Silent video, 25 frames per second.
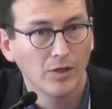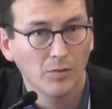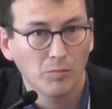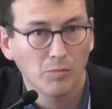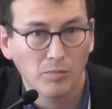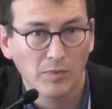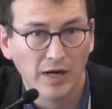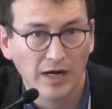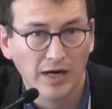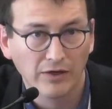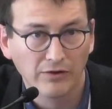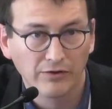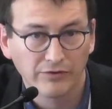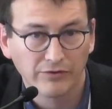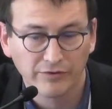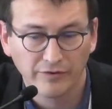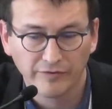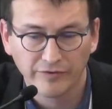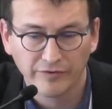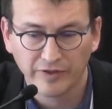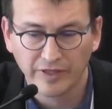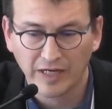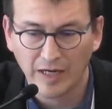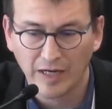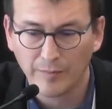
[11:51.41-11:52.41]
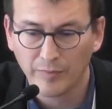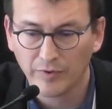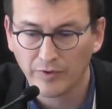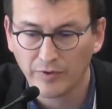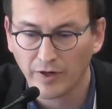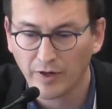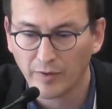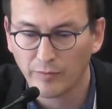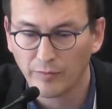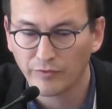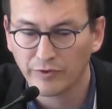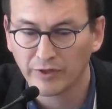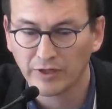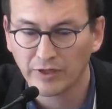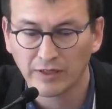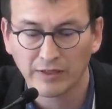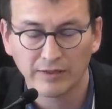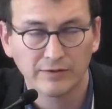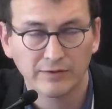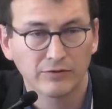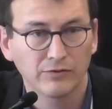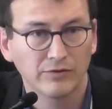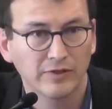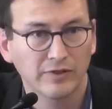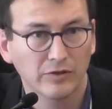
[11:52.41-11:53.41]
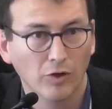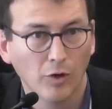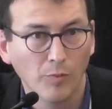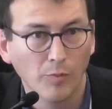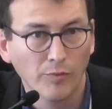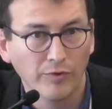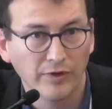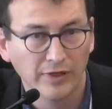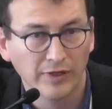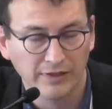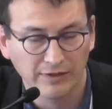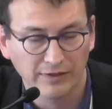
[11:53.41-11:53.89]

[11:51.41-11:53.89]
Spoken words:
Microsoft and Apple are bringing it to their operating